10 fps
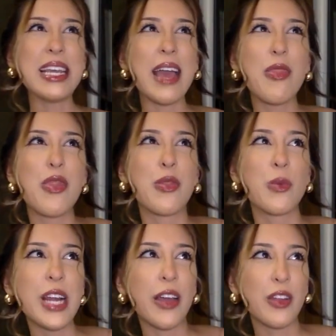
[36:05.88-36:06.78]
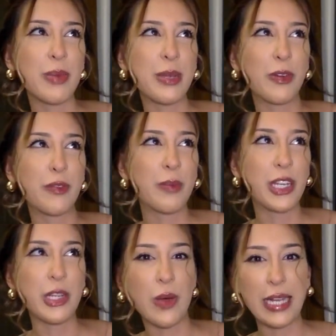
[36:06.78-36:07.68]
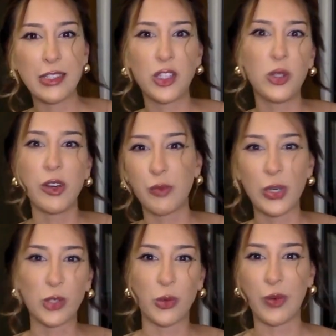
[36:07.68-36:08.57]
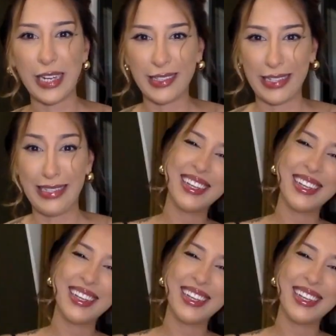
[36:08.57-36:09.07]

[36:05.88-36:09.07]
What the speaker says: and 3 other people from the US, 2 of which were racist.